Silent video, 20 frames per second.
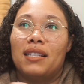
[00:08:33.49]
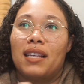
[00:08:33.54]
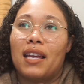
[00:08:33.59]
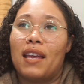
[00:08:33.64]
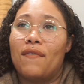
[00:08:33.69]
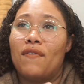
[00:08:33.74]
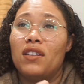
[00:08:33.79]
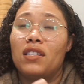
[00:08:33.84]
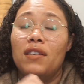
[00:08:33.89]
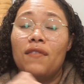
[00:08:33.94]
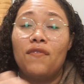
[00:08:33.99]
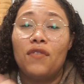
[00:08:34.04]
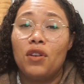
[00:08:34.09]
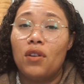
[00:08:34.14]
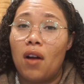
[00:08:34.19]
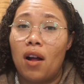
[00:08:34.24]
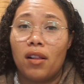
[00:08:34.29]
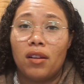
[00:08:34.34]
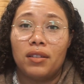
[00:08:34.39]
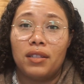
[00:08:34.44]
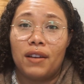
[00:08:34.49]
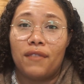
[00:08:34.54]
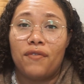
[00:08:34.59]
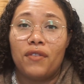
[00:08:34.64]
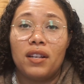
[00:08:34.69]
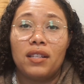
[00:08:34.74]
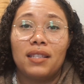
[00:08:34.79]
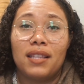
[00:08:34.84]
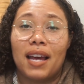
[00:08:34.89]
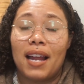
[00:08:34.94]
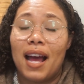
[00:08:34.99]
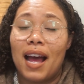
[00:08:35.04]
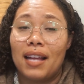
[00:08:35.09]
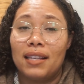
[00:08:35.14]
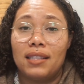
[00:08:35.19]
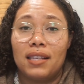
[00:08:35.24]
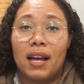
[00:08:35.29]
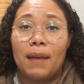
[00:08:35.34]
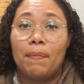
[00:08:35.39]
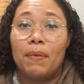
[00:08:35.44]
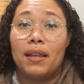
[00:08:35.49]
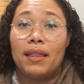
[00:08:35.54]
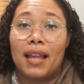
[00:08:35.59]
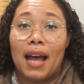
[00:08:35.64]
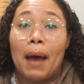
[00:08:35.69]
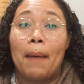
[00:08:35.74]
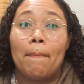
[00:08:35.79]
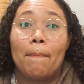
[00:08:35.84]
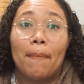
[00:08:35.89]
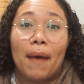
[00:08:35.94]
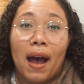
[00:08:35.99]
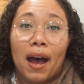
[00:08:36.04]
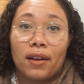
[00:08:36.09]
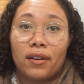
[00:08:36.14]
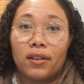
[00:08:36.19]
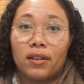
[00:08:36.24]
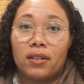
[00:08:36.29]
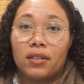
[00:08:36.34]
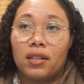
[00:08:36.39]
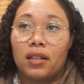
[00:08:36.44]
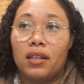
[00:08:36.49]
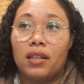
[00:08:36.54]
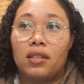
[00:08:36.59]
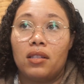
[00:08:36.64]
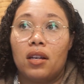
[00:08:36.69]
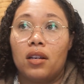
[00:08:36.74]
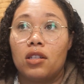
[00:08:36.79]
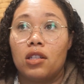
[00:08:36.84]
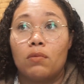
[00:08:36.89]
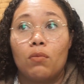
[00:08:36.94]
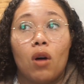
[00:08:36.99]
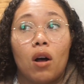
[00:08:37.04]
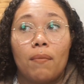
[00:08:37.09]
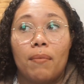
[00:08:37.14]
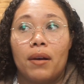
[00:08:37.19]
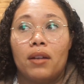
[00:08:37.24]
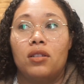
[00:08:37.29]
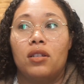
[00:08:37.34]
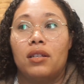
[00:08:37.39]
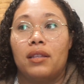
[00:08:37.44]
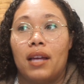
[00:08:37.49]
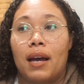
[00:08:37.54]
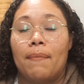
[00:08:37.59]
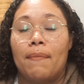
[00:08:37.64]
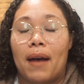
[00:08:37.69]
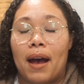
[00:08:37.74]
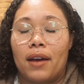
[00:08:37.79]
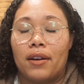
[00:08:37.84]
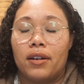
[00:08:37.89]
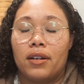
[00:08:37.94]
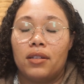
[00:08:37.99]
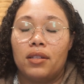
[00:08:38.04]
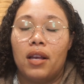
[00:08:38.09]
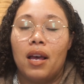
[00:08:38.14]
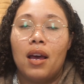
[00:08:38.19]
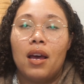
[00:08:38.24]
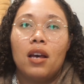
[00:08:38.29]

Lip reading: Like, if it's a few dollar difference, that adds up and that matters. At least on a small budget, that matters.